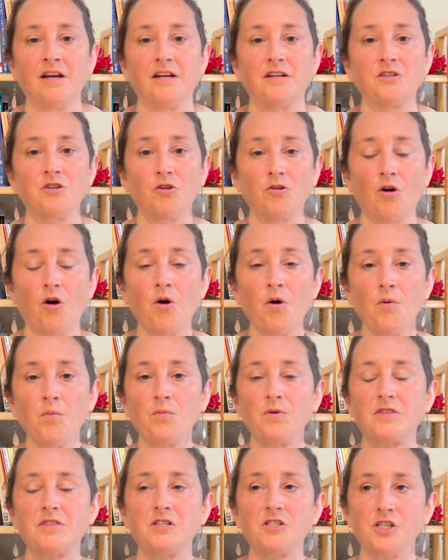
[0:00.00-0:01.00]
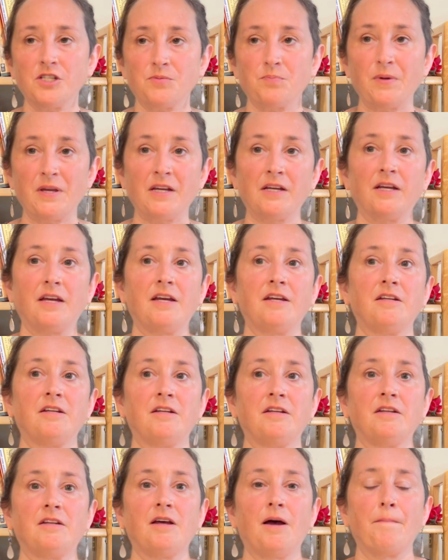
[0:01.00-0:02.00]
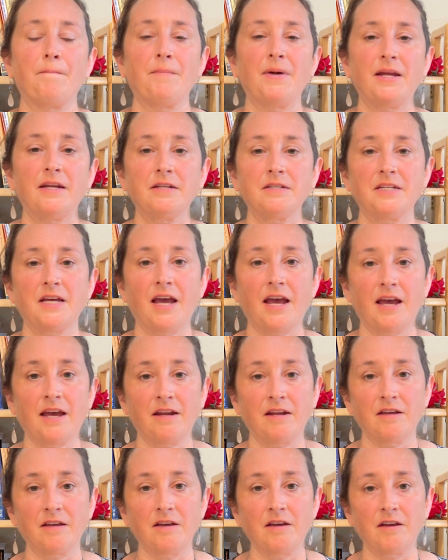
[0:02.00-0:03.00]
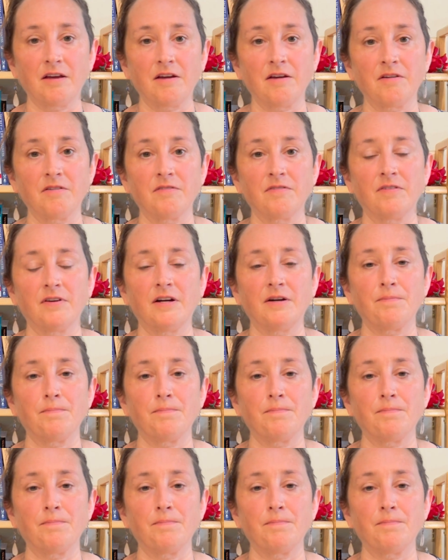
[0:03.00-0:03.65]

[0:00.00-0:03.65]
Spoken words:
your home with just being in a meditative